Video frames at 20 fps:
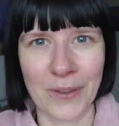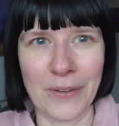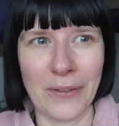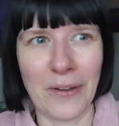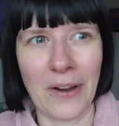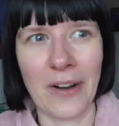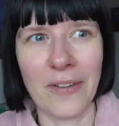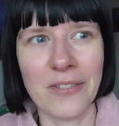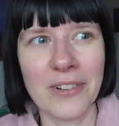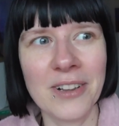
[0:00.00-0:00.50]
the
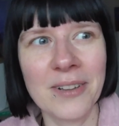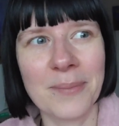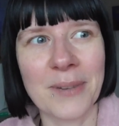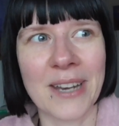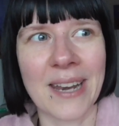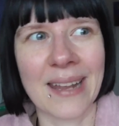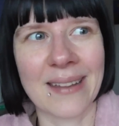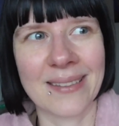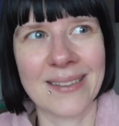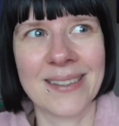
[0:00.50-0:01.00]
novel.
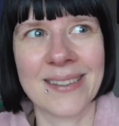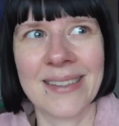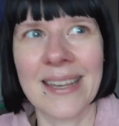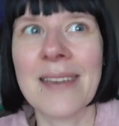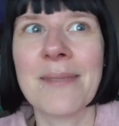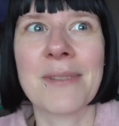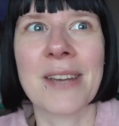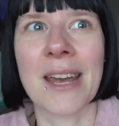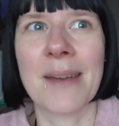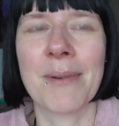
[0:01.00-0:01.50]
But at the
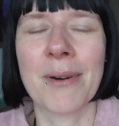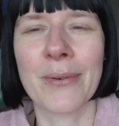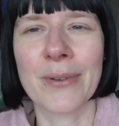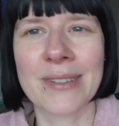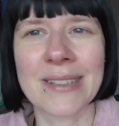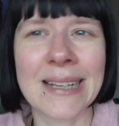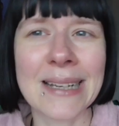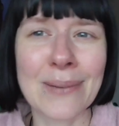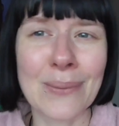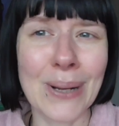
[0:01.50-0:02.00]
same time I
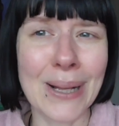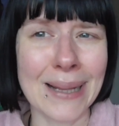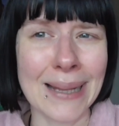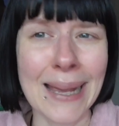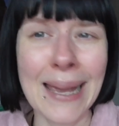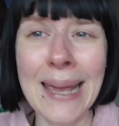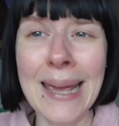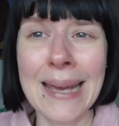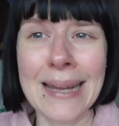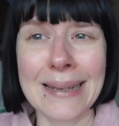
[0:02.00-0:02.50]
was like,
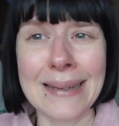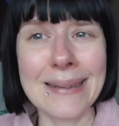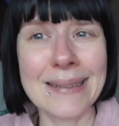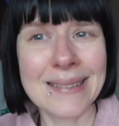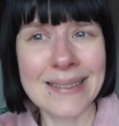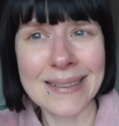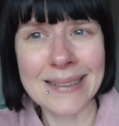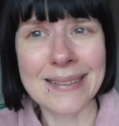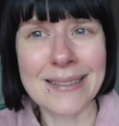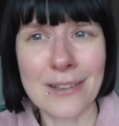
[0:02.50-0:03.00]
well,
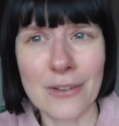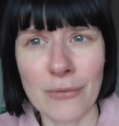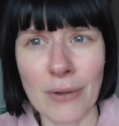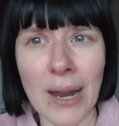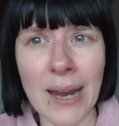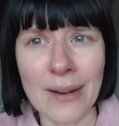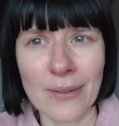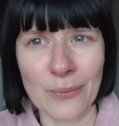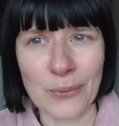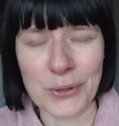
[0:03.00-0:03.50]
this is a
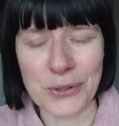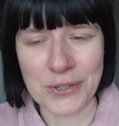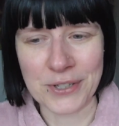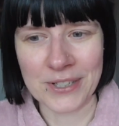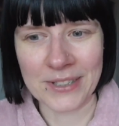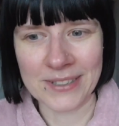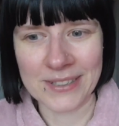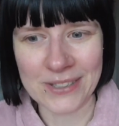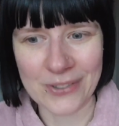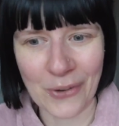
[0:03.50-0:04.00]
dragon
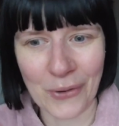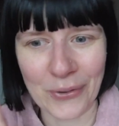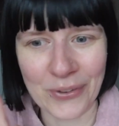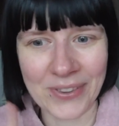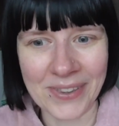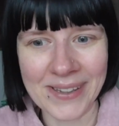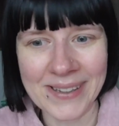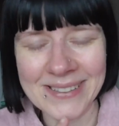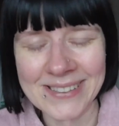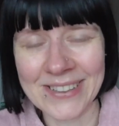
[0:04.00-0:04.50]
version, so
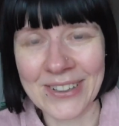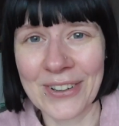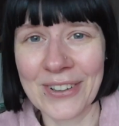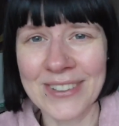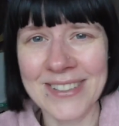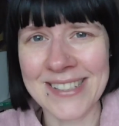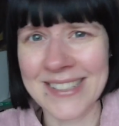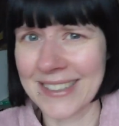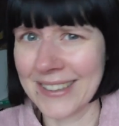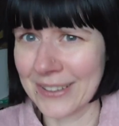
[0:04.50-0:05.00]
things
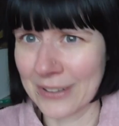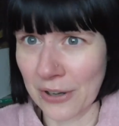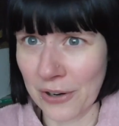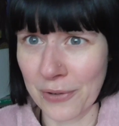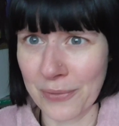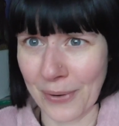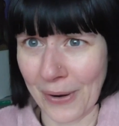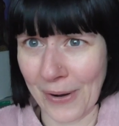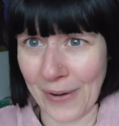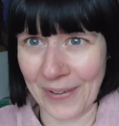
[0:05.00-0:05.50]
could still
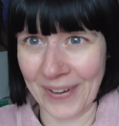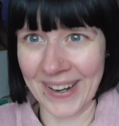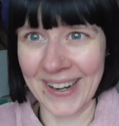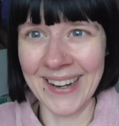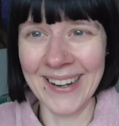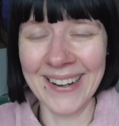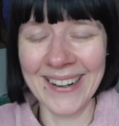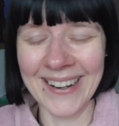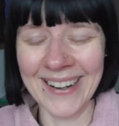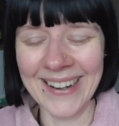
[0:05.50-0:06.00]
go
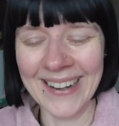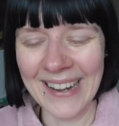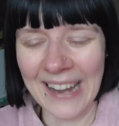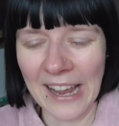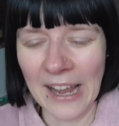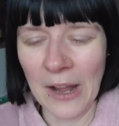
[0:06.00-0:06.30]
wrong.